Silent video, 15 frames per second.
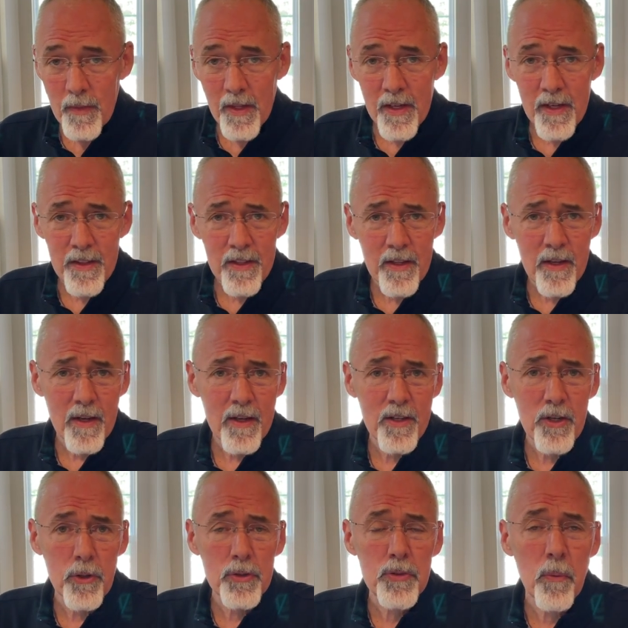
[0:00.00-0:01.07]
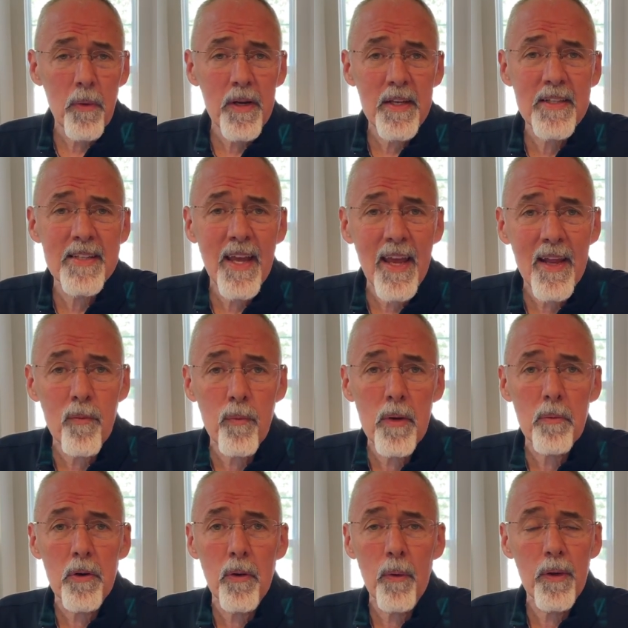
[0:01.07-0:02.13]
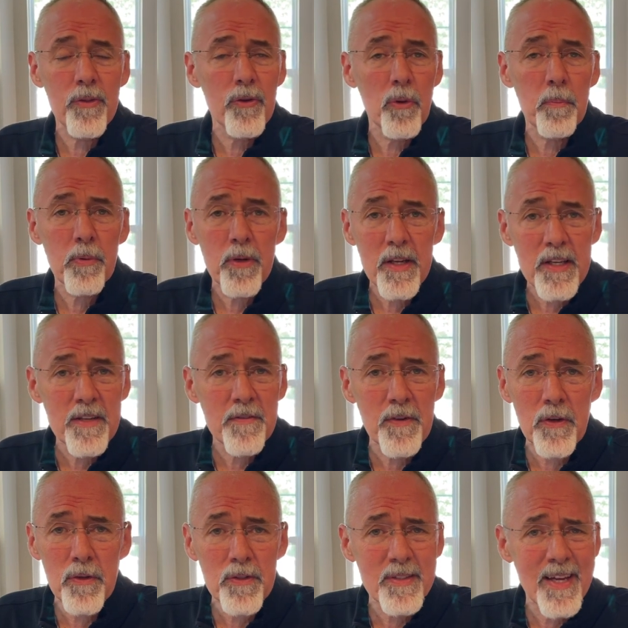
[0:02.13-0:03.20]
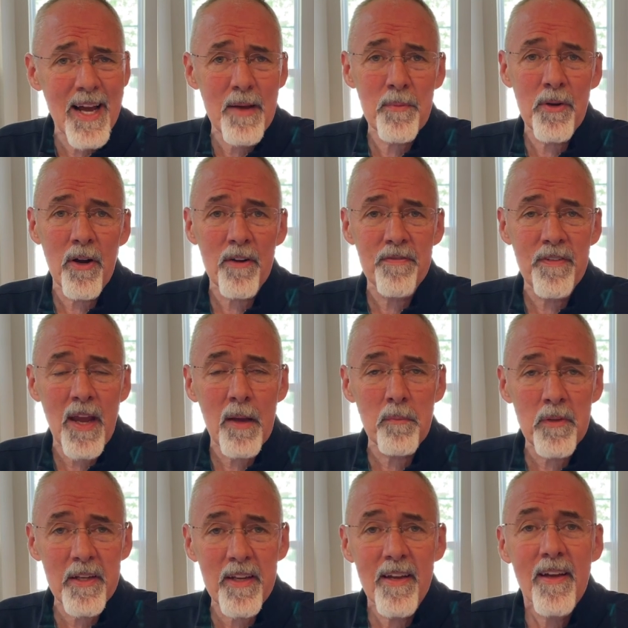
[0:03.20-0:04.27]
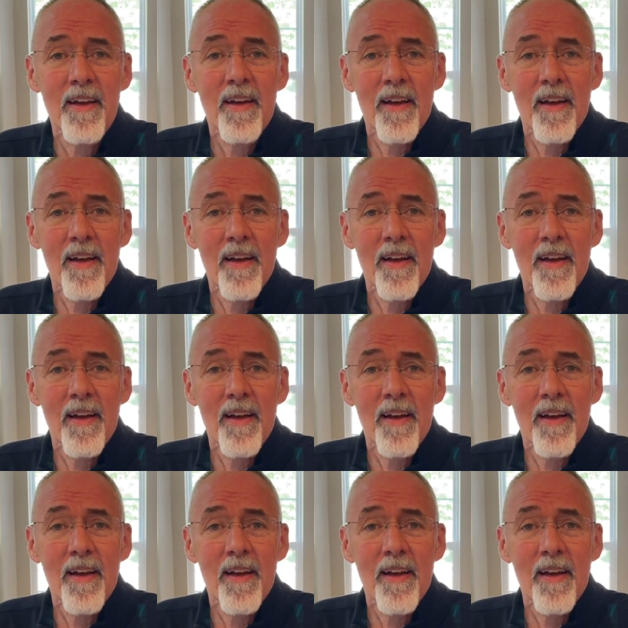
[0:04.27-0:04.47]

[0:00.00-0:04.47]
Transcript: 2010, we were going through a pretty difficult time in our family